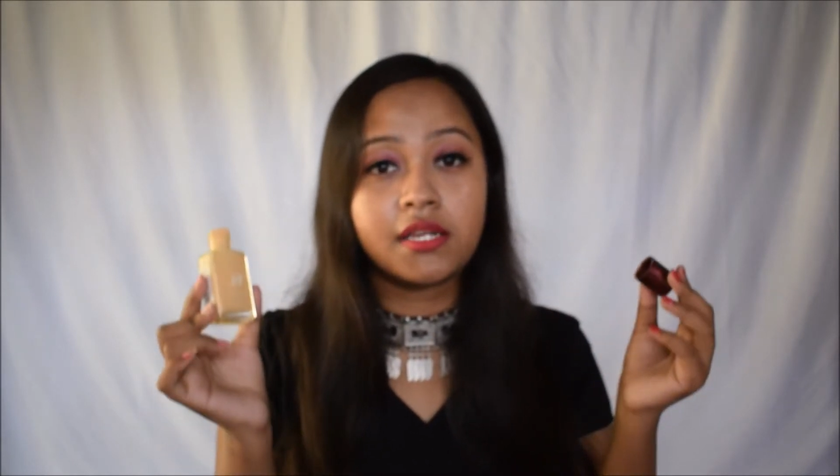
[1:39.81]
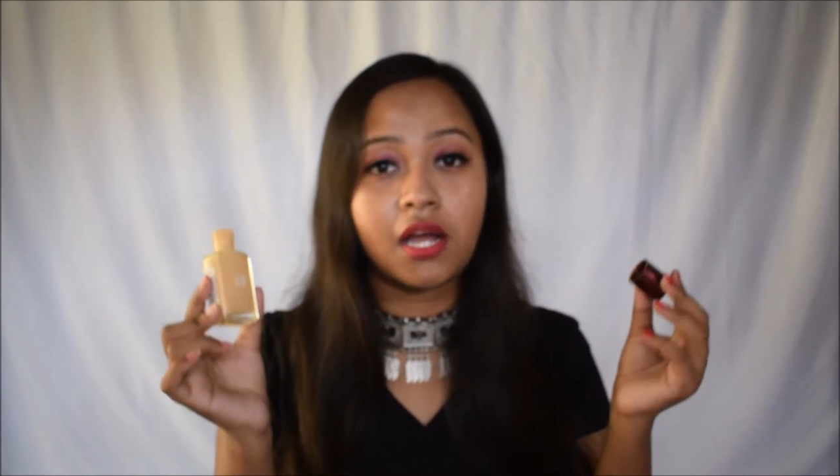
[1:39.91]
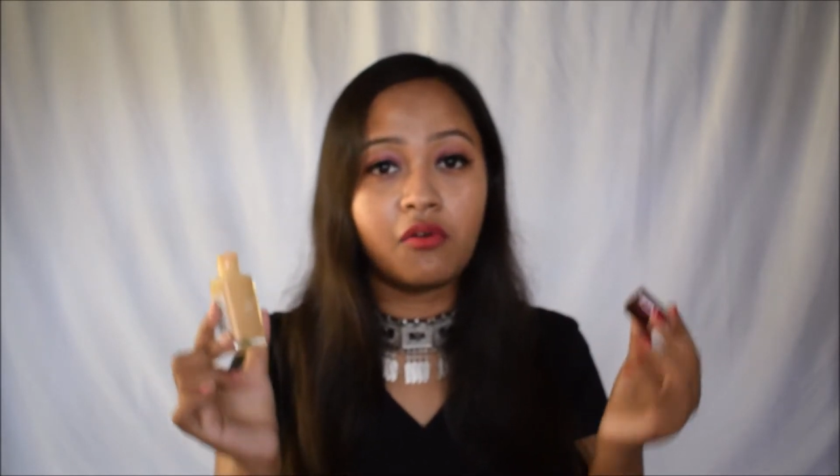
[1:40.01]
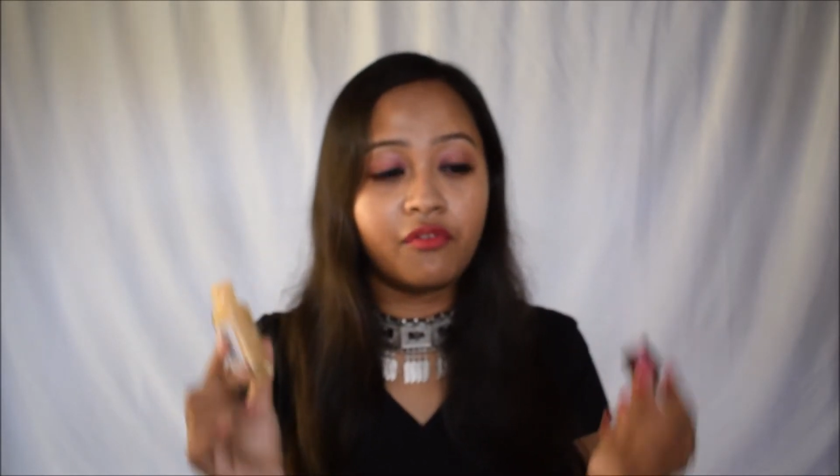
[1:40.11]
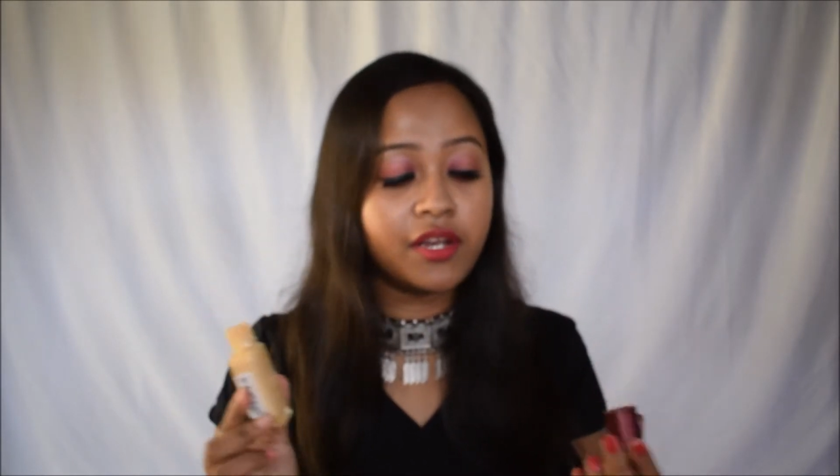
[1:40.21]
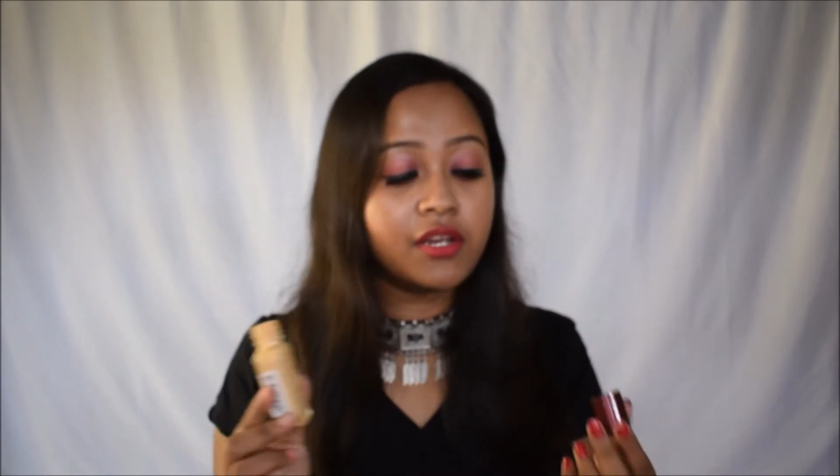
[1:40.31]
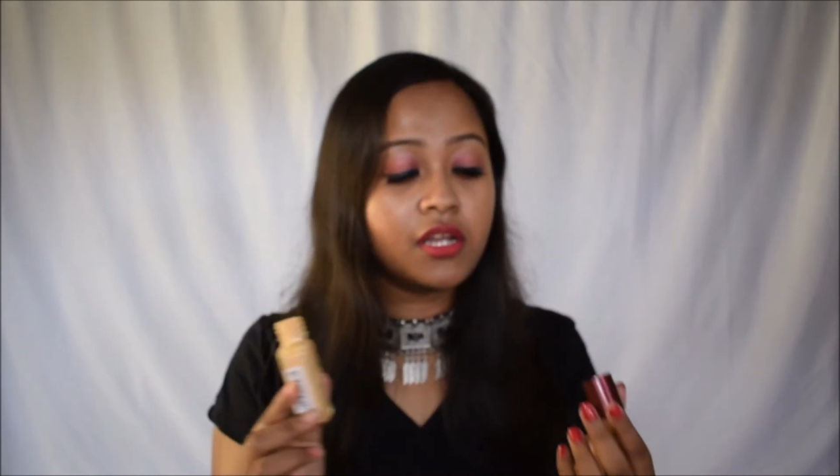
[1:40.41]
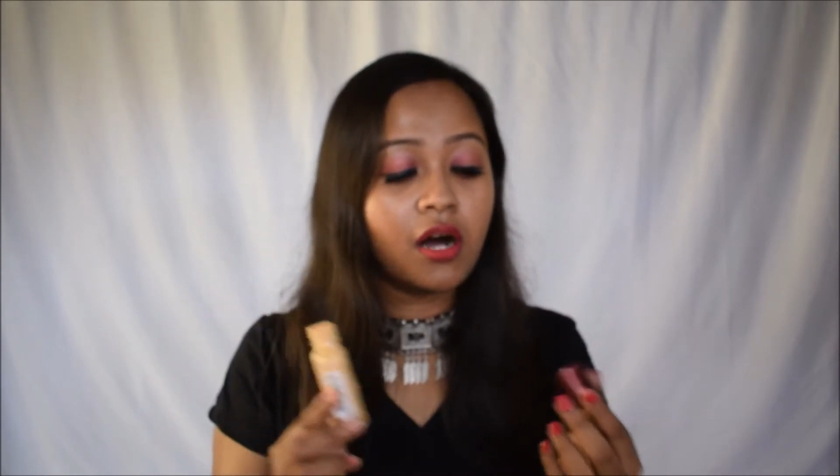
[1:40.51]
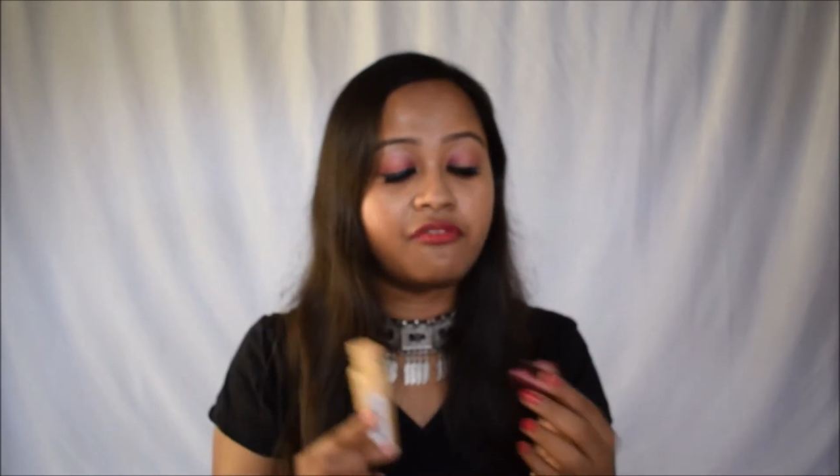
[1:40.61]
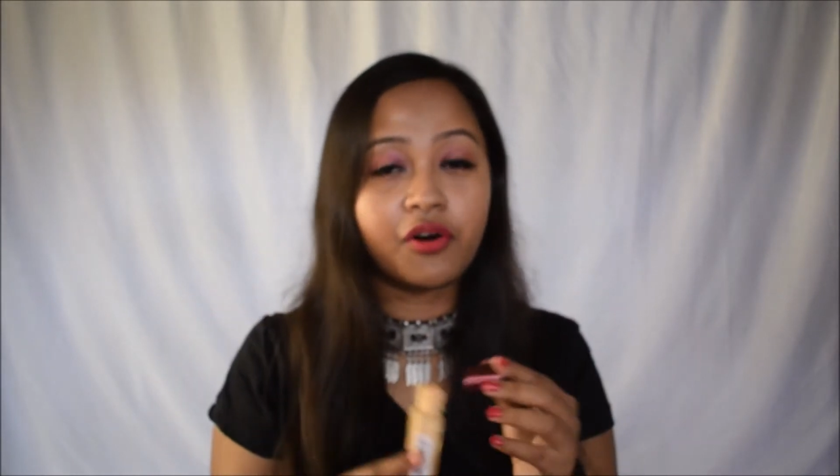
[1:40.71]
Now when
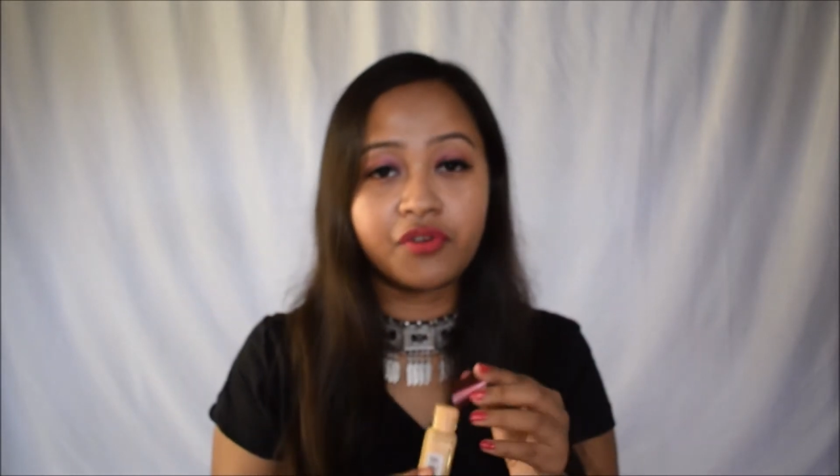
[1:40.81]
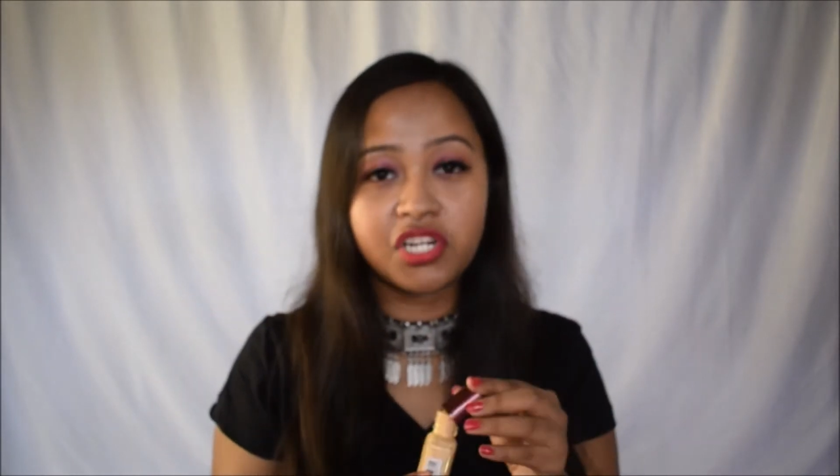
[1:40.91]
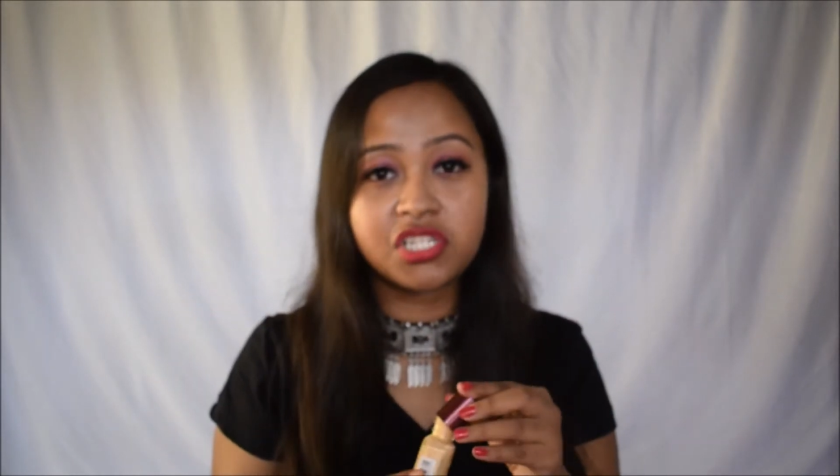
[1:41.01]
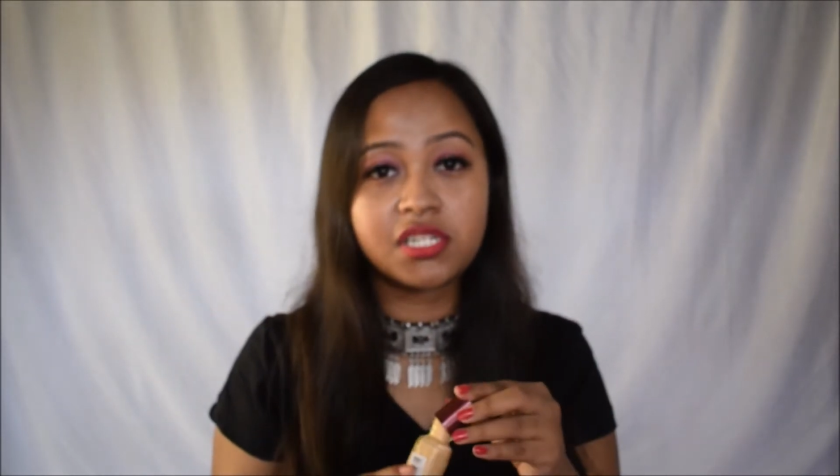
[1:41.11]
a foundation